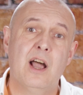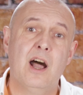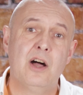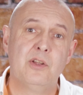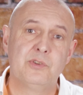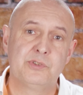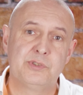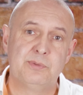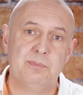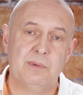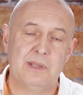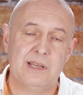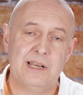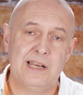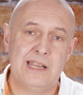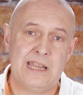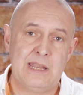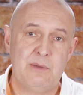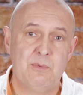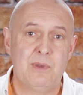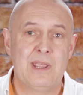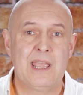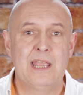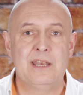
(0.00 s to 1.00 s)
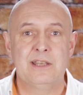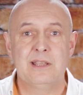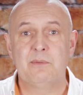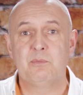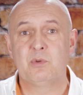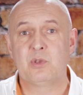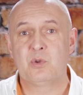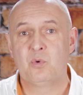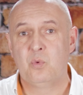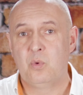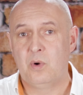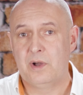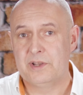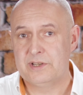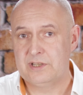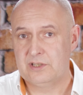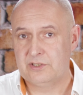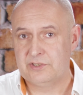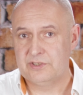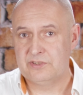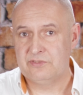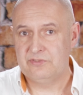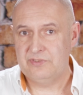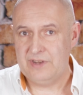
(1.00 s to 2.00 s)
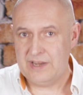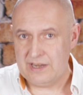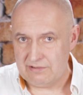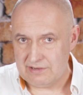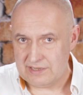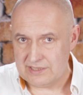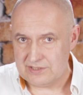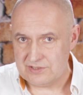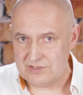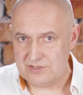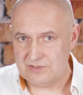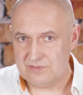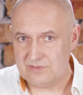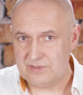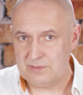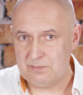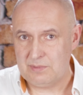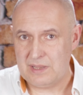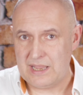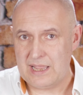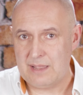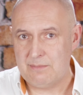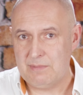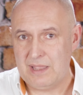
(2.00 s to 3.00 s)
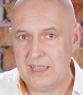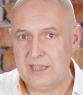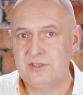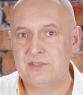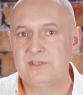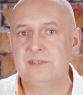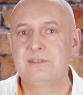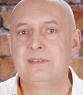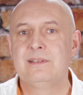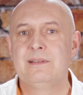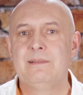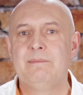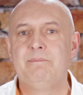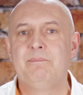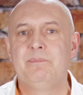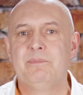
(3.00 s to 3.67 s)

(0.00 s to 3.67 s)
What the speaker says: Ultimately, we end up with quite a lot of variants of the BMS